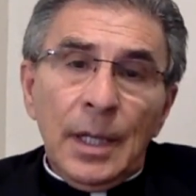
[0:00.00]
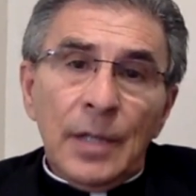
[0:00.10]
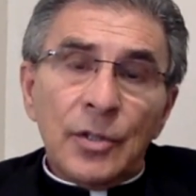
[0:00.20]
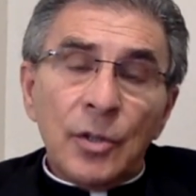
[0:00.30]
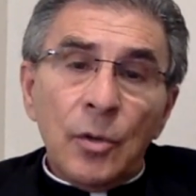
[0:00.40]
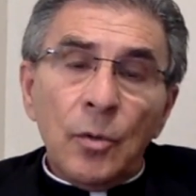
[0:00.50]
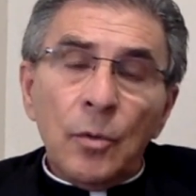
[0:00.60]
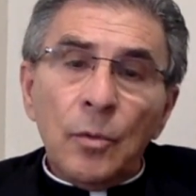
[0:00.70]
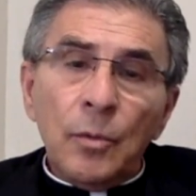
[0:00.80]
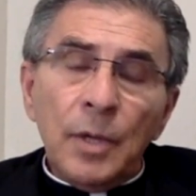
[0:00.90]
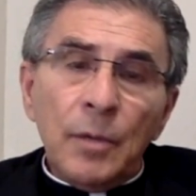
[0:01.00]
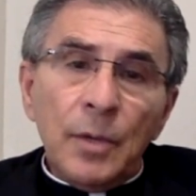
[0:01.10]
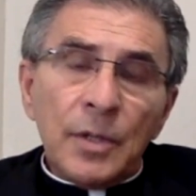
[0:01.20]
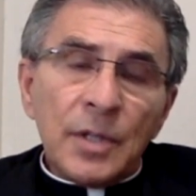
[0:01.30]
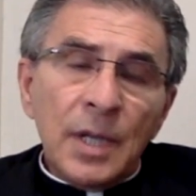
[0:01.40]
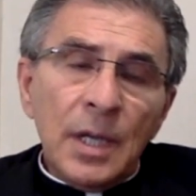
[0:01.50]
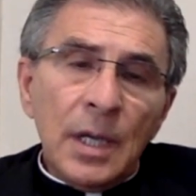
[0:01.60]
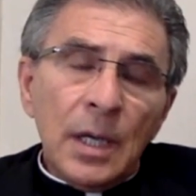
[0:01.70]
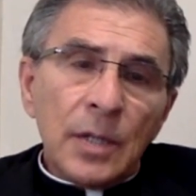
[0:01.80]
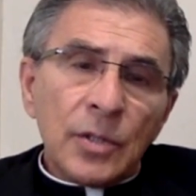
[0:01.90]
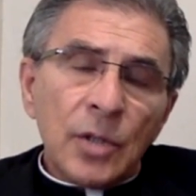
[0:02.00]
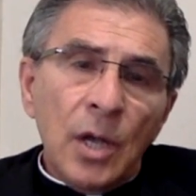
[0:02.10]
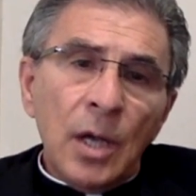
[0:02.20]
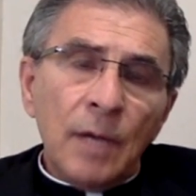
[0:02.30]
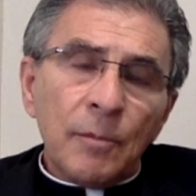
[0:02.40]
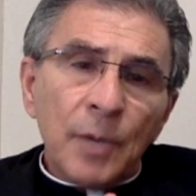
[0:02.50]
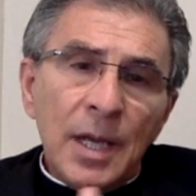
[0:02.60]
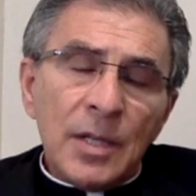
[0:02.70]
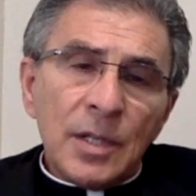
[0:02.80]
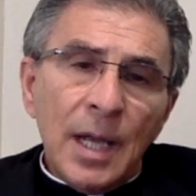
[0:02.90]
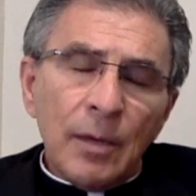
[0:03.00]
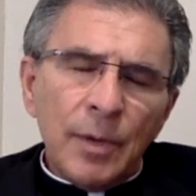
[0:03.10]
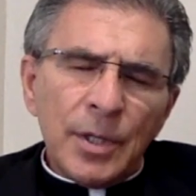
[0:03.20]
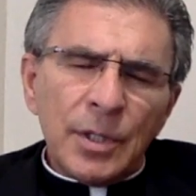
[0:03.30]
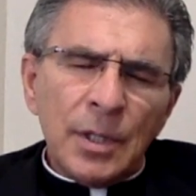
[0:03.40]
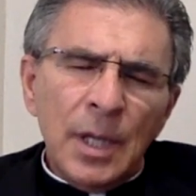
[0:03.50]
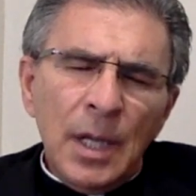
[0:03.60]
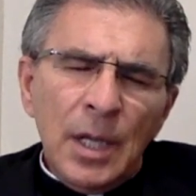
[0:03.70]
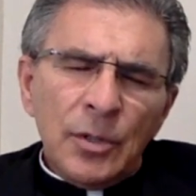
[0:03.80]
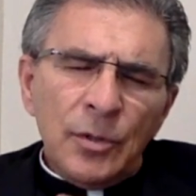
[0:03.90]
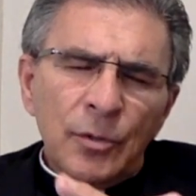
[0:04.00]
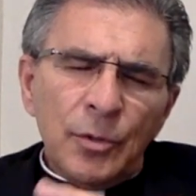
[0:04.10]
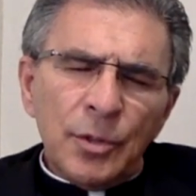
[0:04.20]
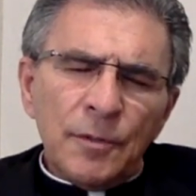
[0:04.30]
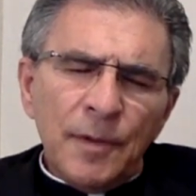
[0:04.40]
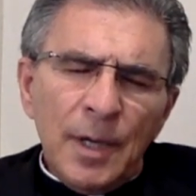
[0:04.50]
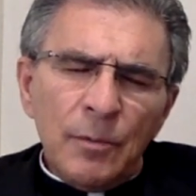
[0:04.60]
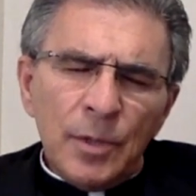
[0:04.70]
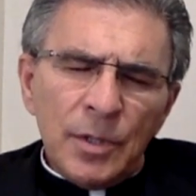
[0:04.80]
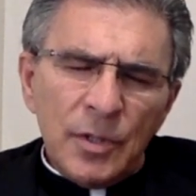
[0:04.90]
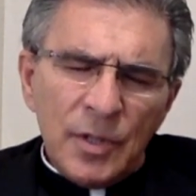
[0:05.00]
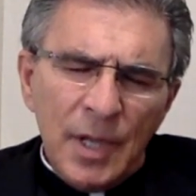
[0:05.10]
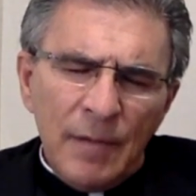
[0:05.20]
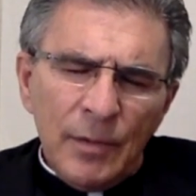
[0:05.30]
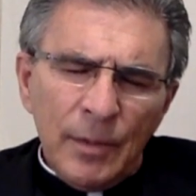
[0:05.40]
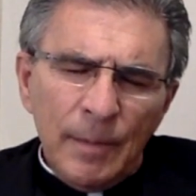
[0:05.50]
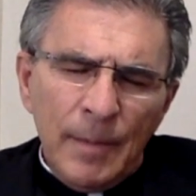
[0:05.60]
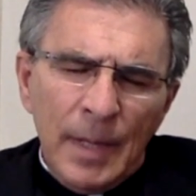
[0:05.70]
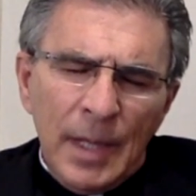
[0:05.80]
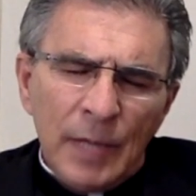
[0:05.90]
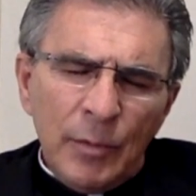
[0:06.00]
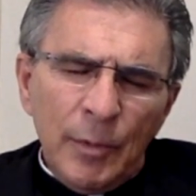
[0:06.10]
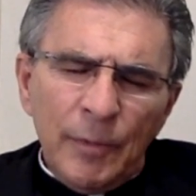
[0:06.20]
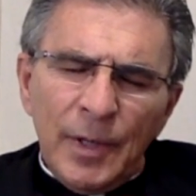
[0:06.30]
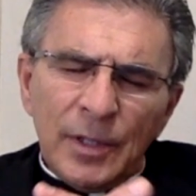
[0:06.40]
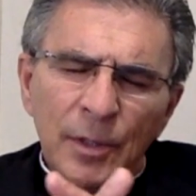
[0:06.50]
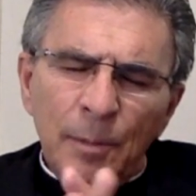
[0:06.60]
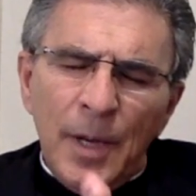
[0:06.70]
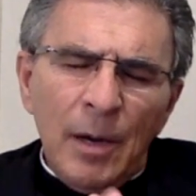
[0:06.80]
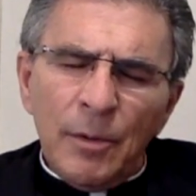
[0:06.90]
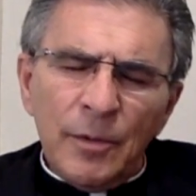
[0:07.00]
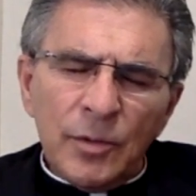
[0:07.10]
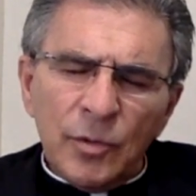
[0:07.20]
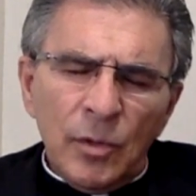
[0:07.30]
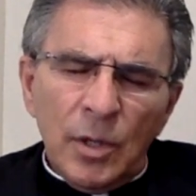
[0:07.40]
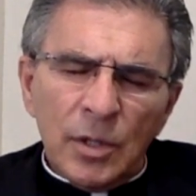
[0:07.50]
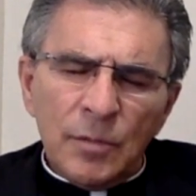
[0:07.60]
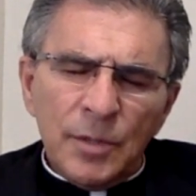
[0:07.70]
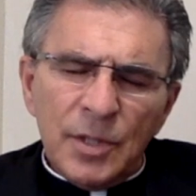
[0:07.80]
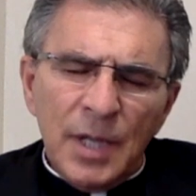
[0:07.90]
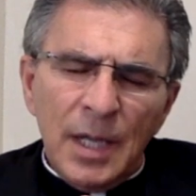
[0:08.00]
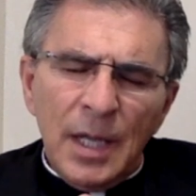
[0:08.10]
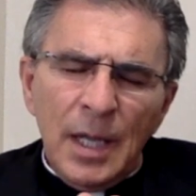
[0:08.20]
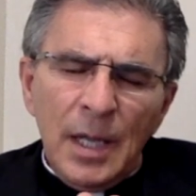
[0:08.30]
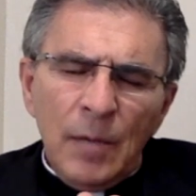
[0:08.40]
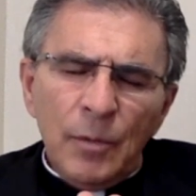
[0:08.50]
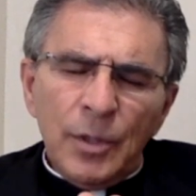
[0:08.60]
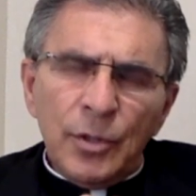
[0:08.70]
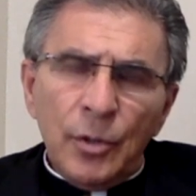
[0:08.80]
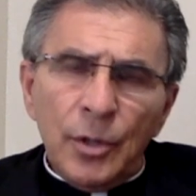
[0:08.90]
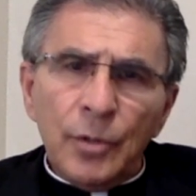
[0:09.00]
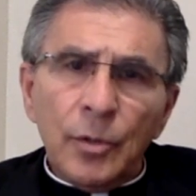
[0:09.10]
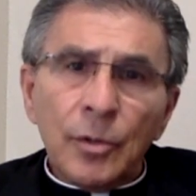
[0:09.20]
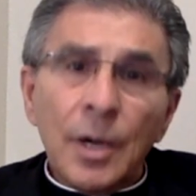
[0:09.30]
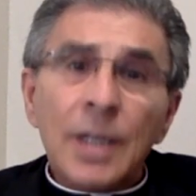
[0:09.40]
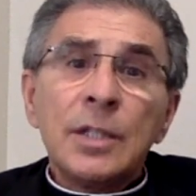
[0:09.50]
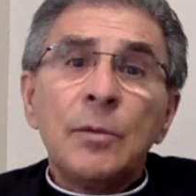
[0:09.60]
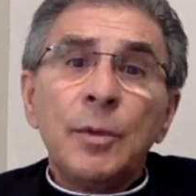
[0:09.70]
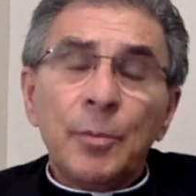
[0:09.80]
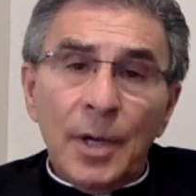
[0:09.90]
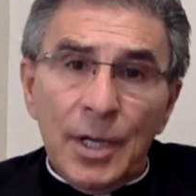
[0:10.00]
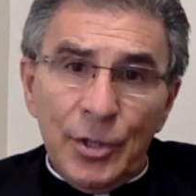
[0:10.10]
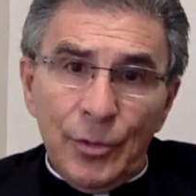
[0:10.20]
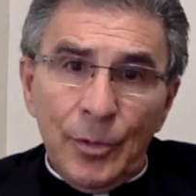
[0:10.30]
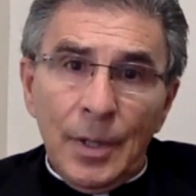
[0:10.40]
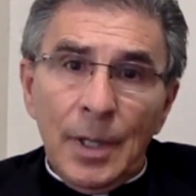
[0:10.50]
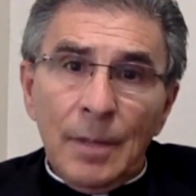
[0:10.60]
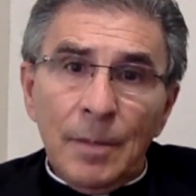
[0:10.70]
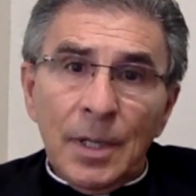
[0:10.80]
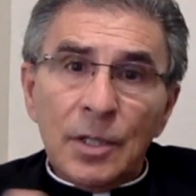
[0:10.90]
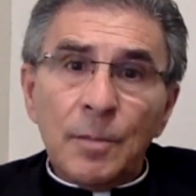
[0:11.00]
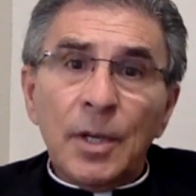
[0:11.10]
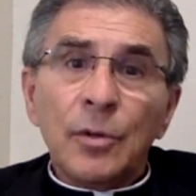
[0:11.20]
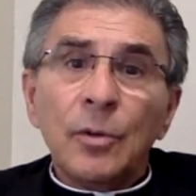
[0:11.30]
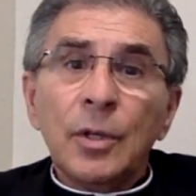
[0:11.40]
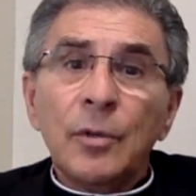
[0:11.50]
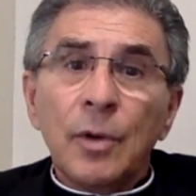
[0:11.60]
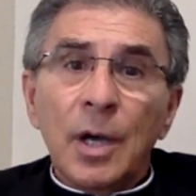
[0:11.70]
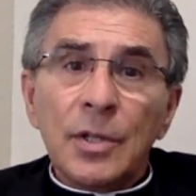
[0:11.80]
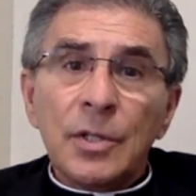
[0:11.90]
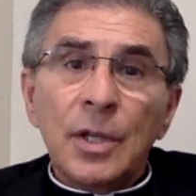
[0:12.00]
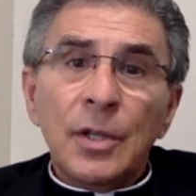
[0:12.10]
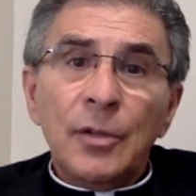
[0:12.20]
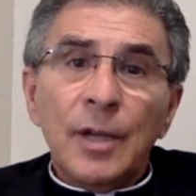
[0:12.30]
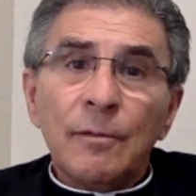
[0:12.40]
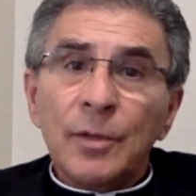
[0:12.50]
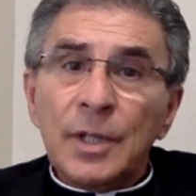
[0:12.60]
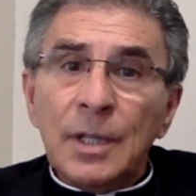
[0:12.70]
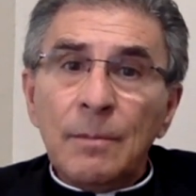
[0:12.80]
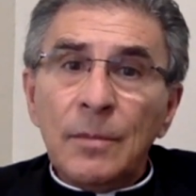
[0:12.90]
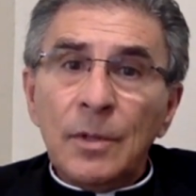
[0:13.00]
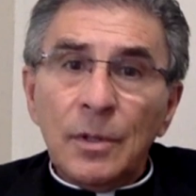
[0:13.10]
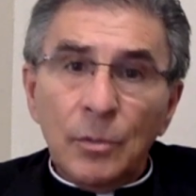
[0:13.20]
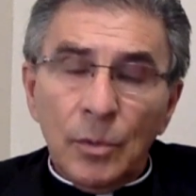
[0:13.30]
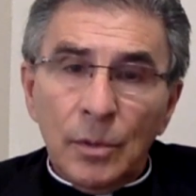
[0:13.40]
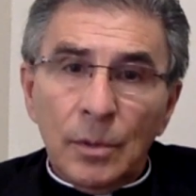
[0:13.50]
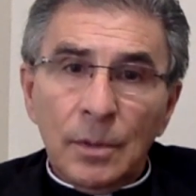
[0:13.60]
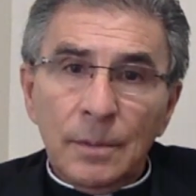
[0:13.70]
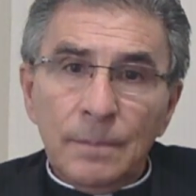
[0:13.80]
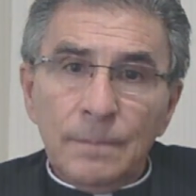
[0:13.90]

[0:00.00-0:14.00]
And so we, we sing a song of praise and adoration to the crucified and risen Savior as we reflect on the power of His cross. And we say, "We adore you, O Christ, and we praise you, because by your holy cross you have redeemed the world."